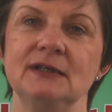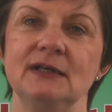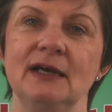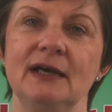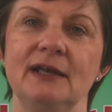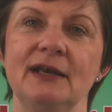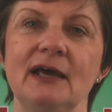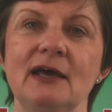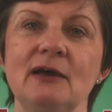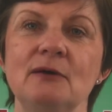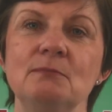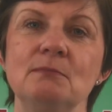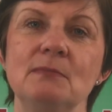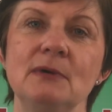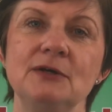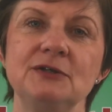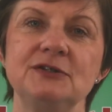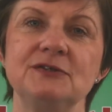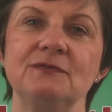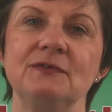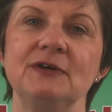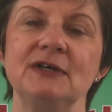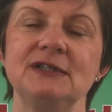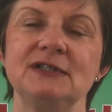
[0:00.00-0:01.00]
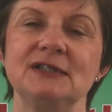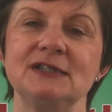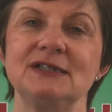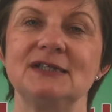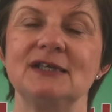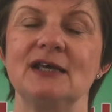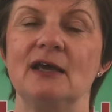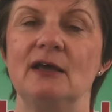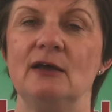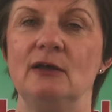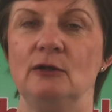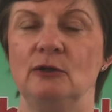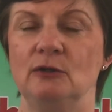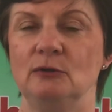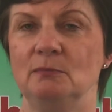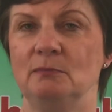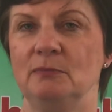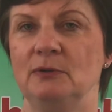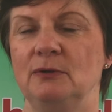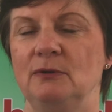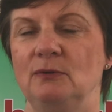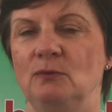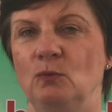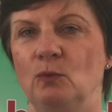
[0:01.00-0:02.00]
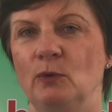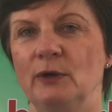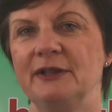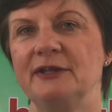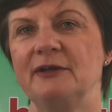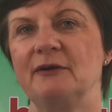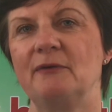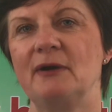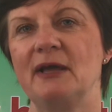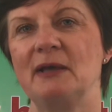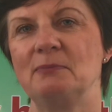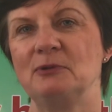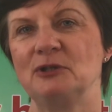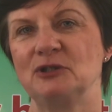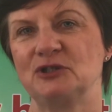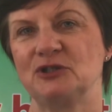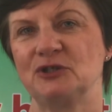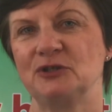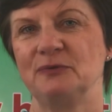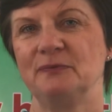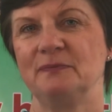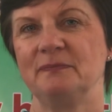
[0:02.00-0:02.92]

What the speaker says: And how motivated to help when they're able to?